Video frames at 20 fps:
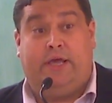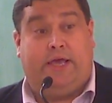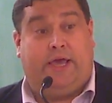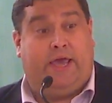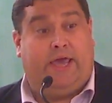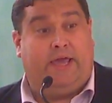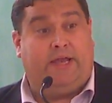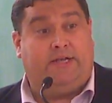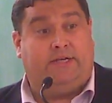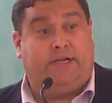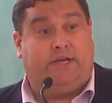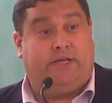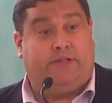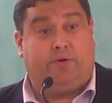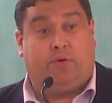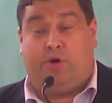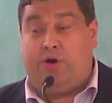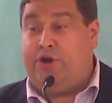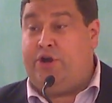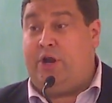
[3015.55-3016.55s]
and
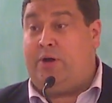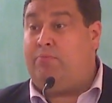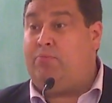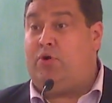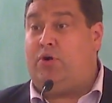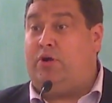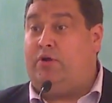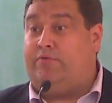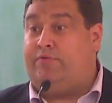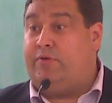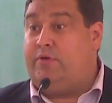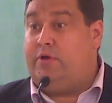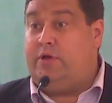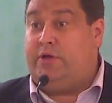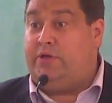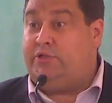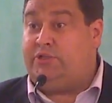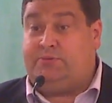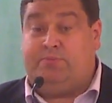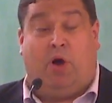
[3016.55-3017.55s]
there were a number of
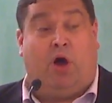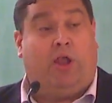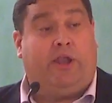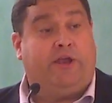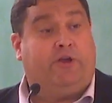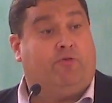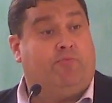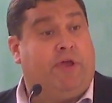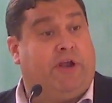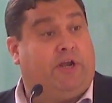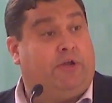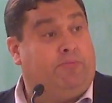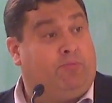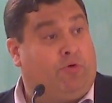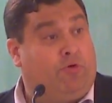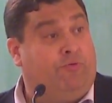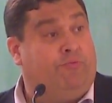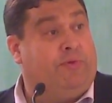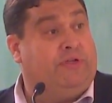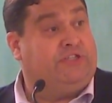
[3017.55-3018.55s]
small incremental
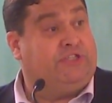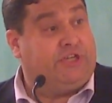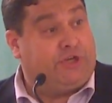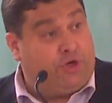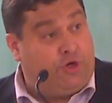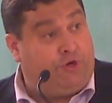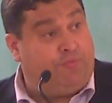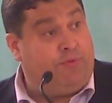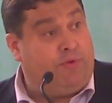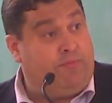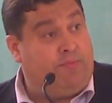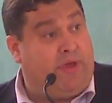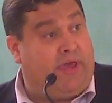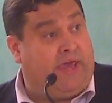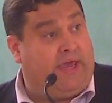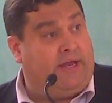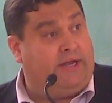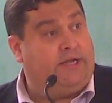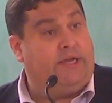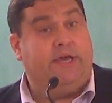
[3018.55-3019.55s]
improvements that could have been
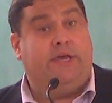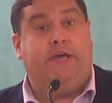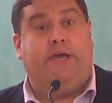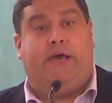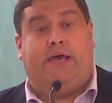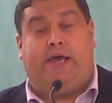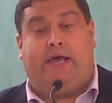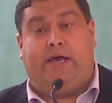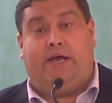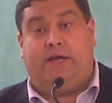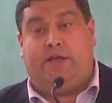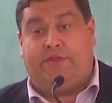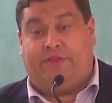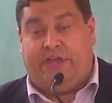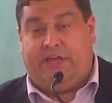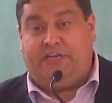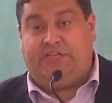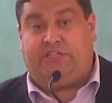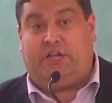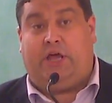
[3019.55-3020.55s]
made,
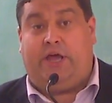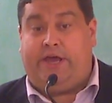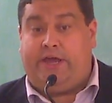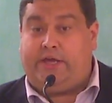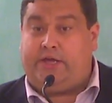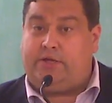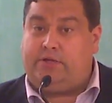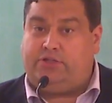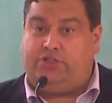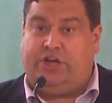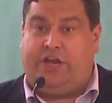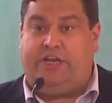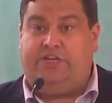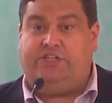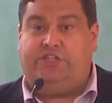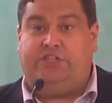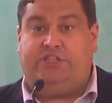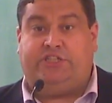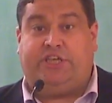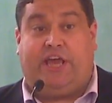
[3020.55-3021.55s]
things like
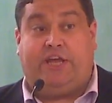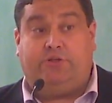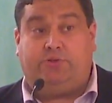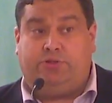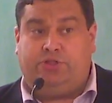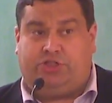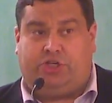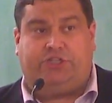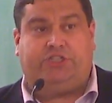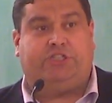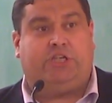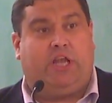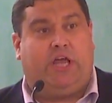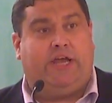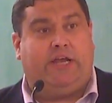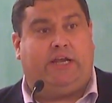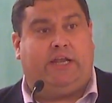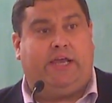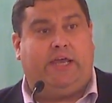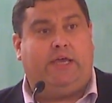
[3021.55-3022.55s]
changing the schedule just
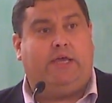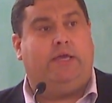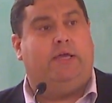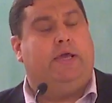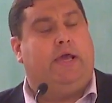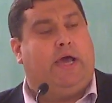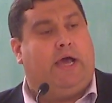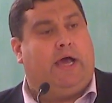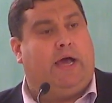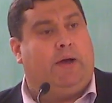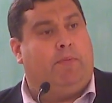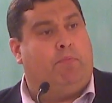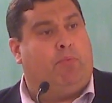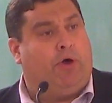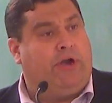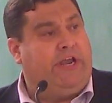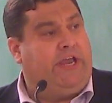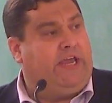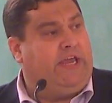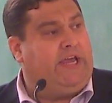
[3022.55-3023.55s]
slightly,
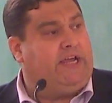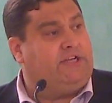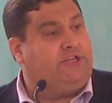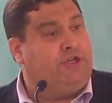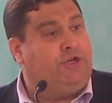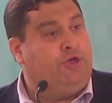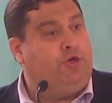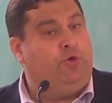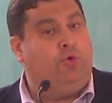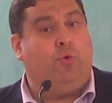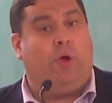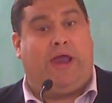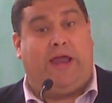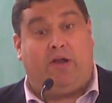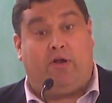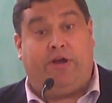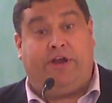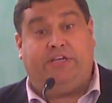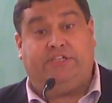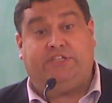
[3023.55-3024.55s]
bringing it to
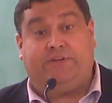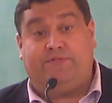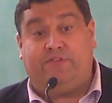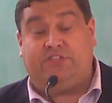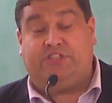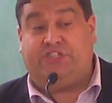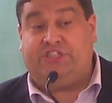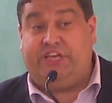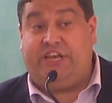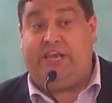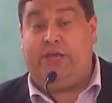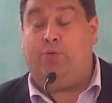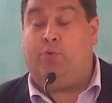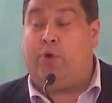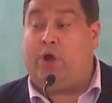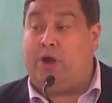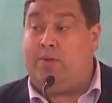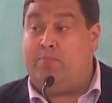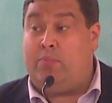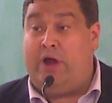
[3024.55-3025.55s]
areas of the city
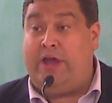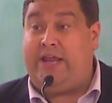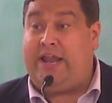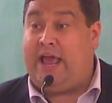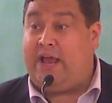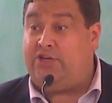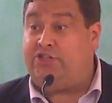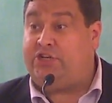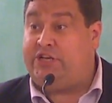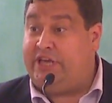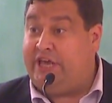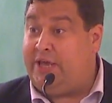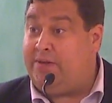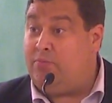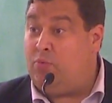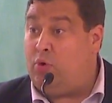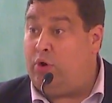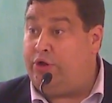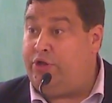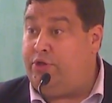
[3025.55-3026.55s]
where it might actually
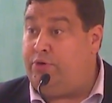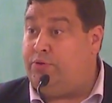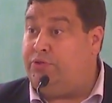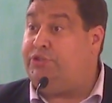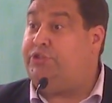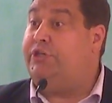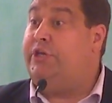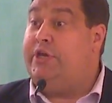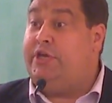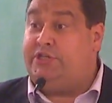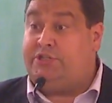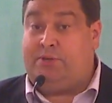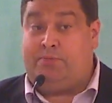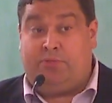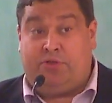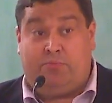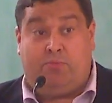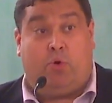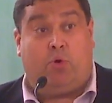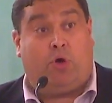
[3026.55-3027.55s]
get more use, some
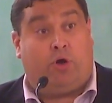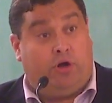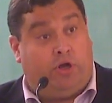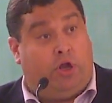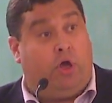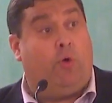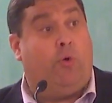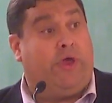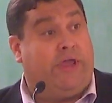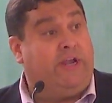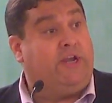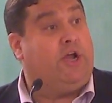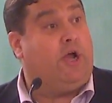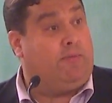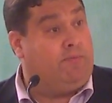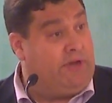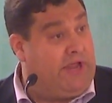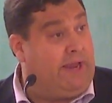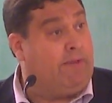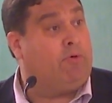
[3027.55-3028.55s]
of the more
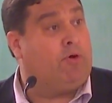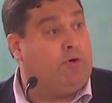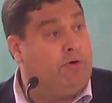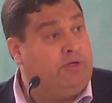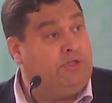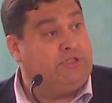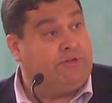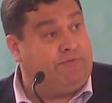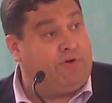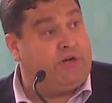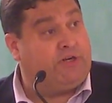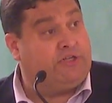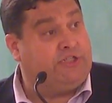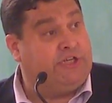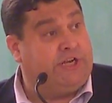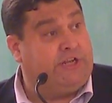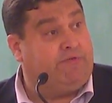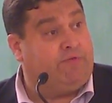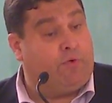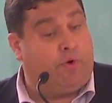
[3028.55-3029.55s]
low-income neighborhoods of our
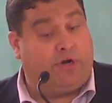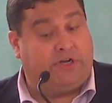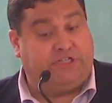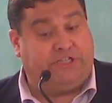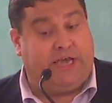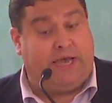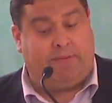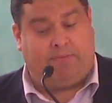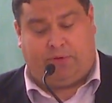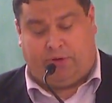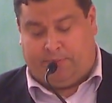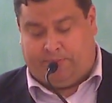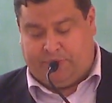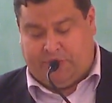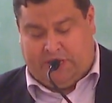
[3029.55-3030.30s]
city, for example.